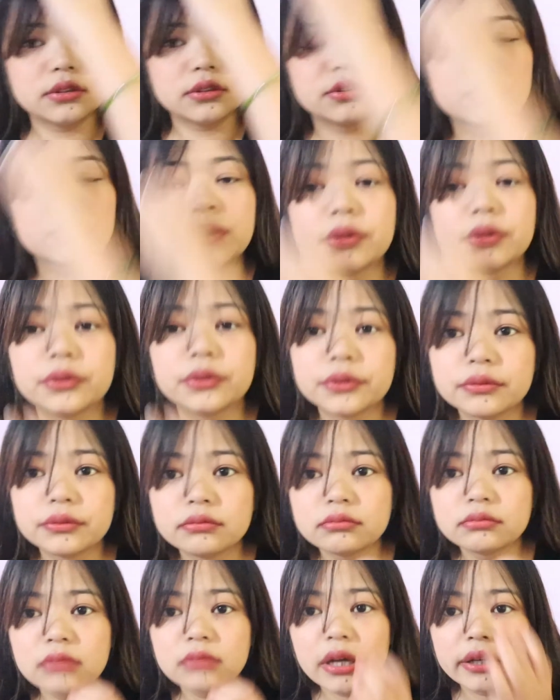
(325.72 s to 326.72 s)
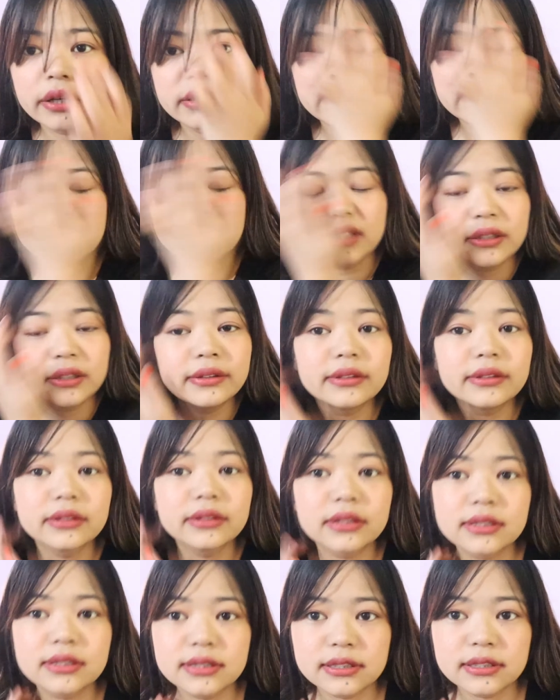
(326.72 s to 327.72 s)
So I think
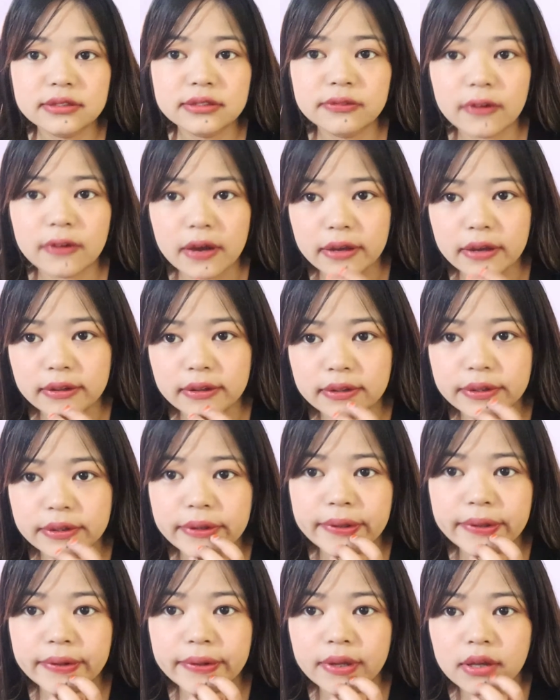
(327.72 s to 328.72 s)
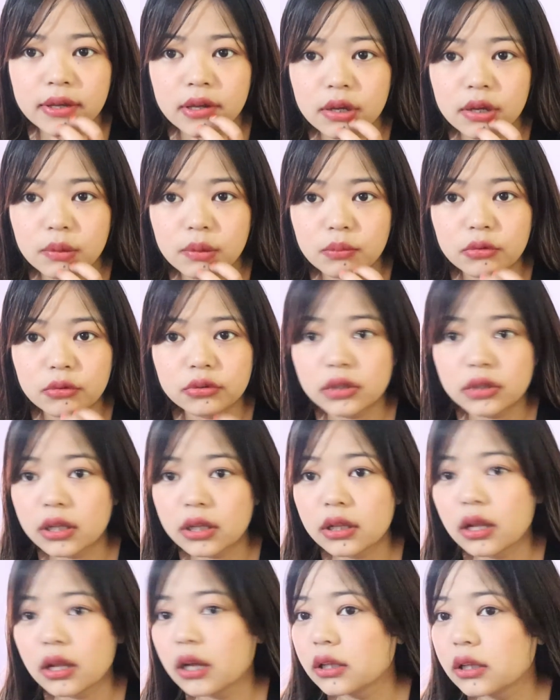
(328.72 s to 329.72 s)
this is fine. More
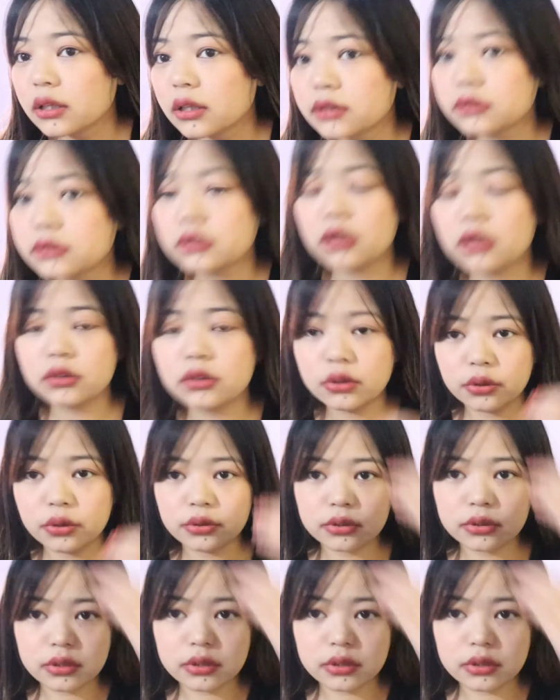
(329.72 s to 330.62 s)
than that, it's not good.